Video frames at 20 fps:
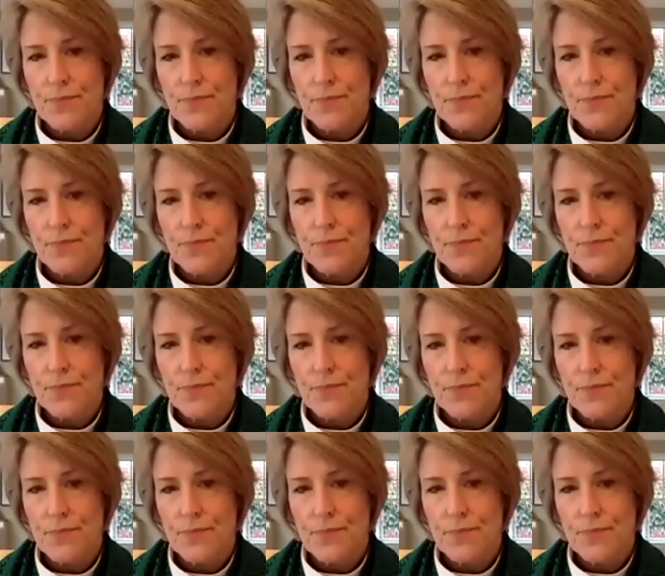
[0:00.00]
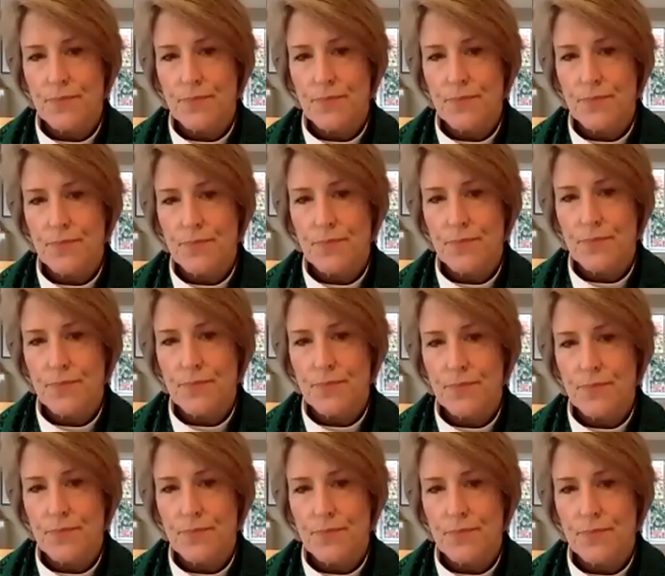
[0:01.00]
Epiphany means
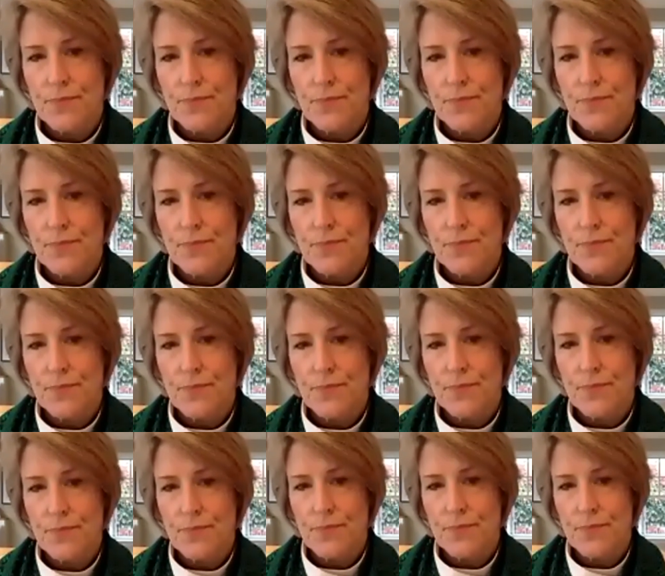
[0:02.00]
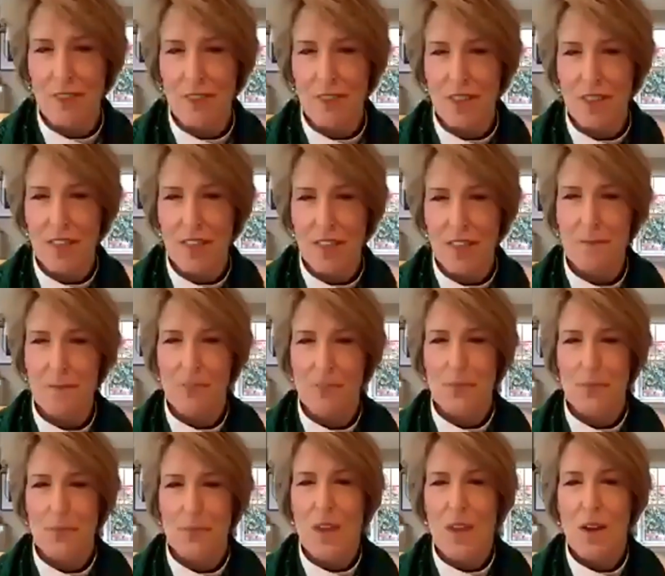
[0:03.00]
manifest. I have a favorite definition
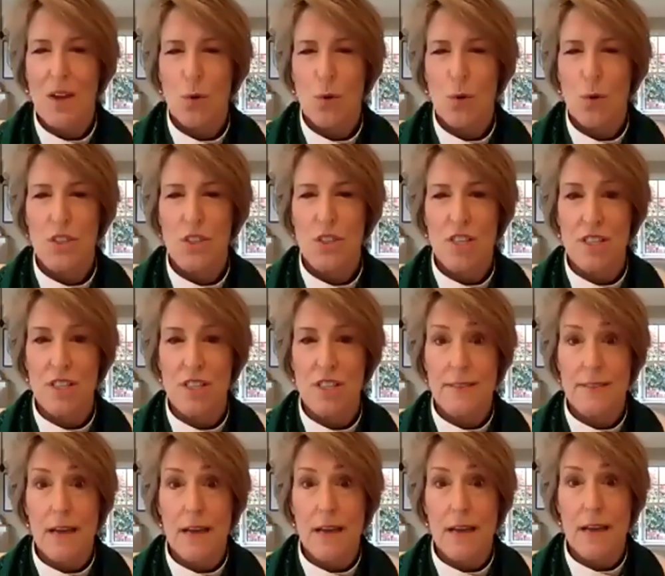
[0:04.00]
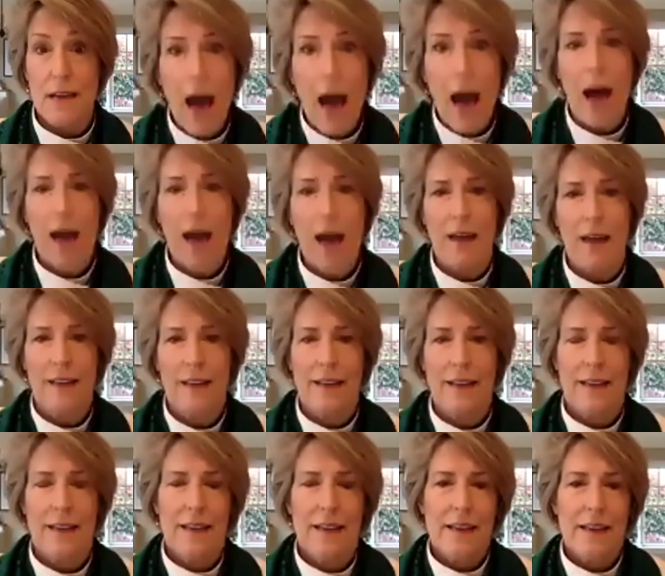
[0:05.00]
of it, which is aha.
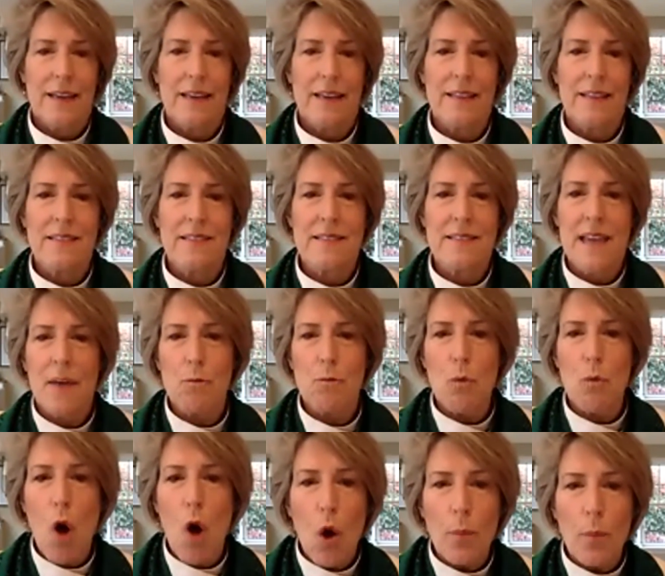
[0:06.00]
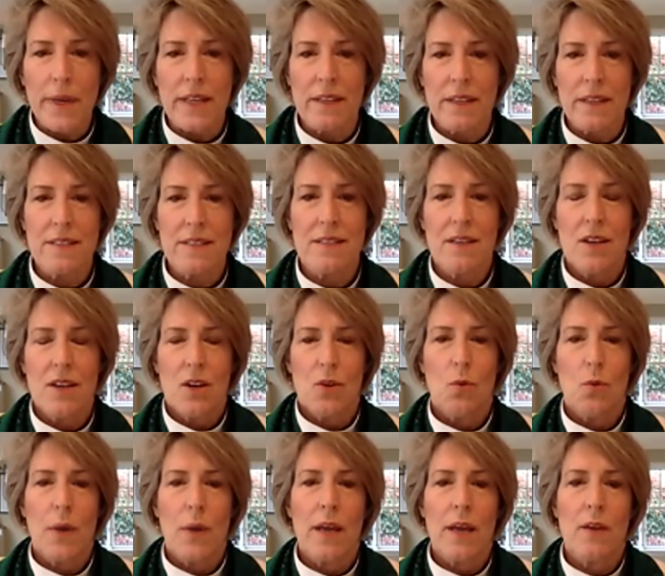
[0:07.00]
It's that moment
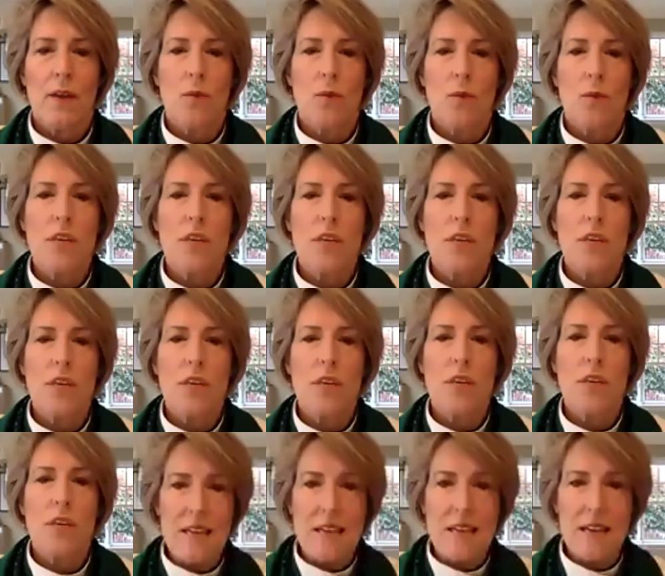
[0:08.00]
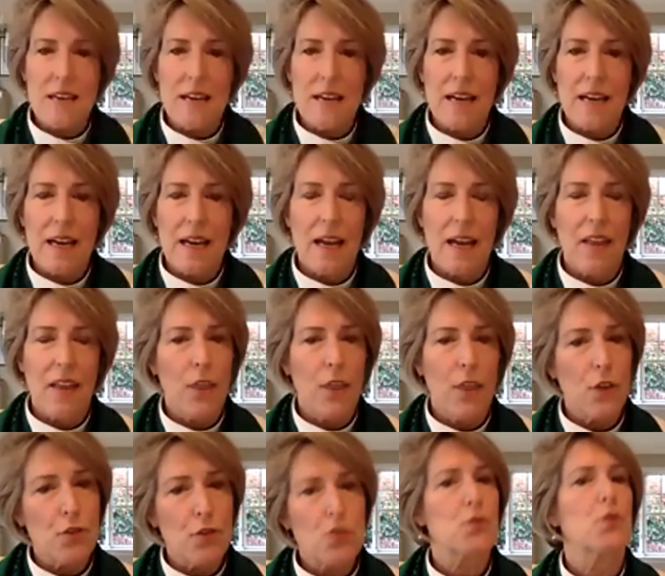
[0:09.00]
when we see the
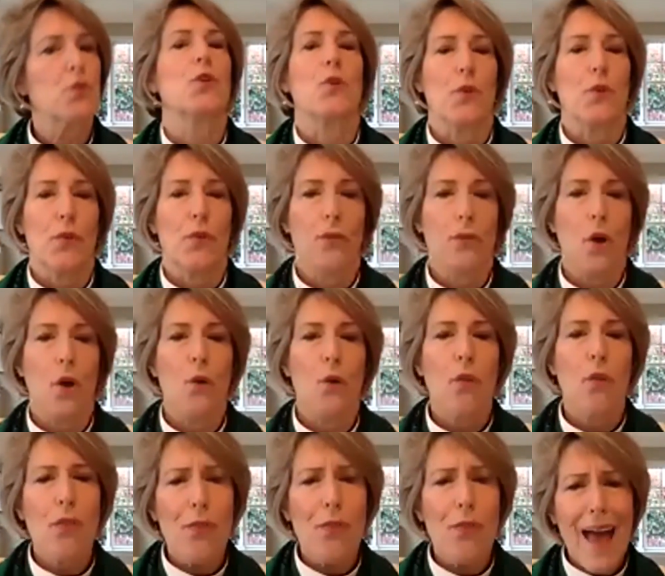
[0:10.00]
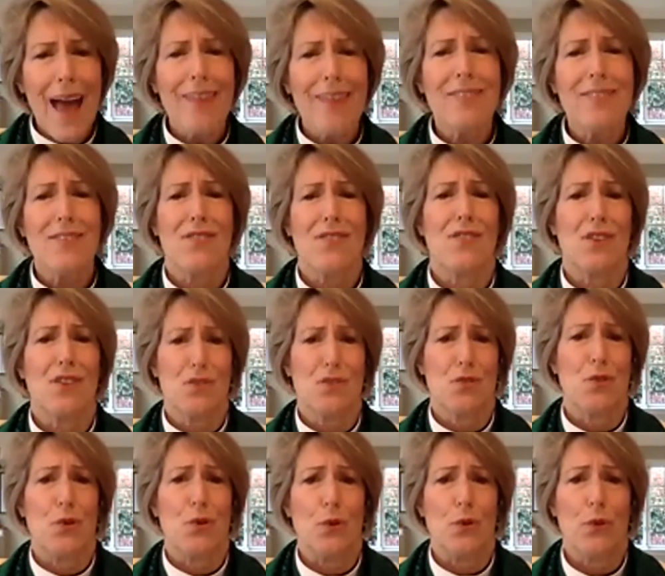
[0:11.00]
truth. Oh, that's the
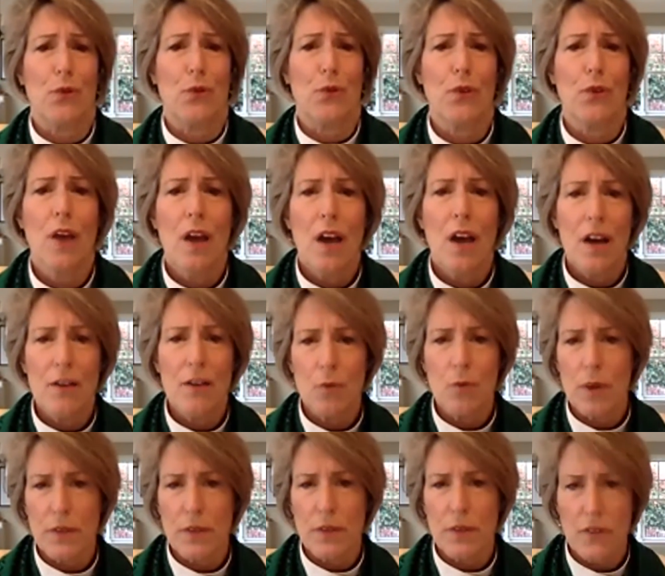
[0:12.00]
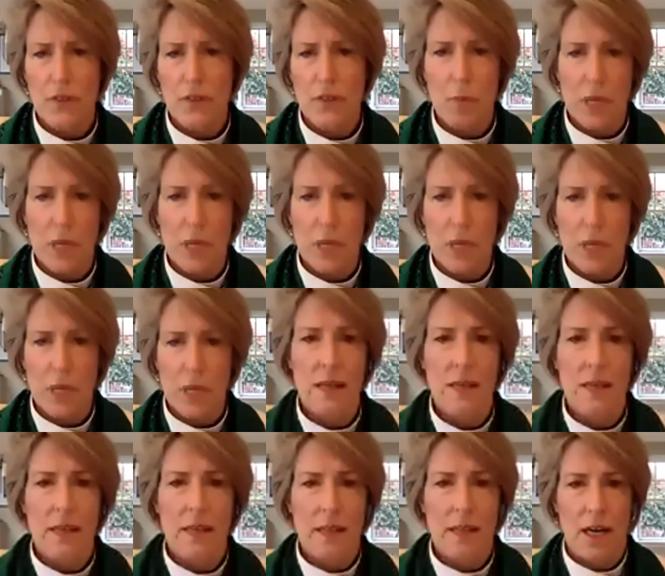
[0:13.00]
truth of what's been
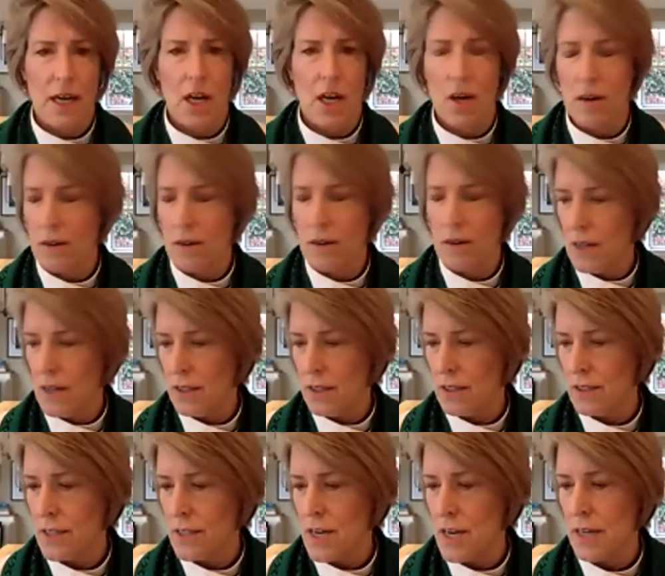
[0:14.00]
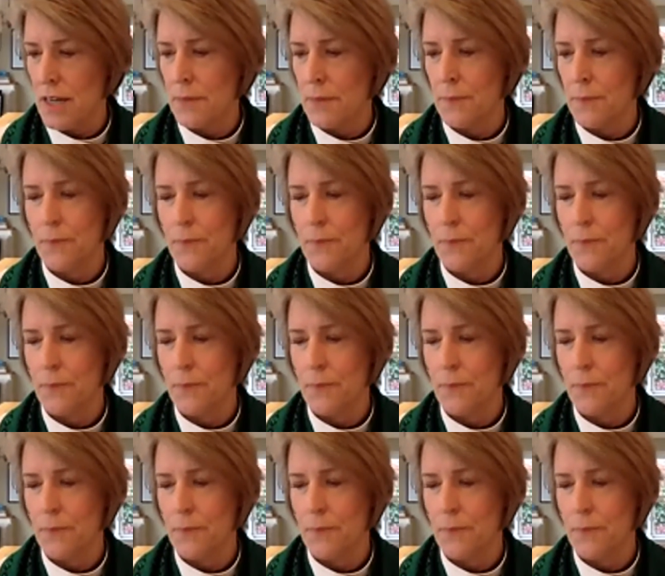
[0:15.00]
there all along.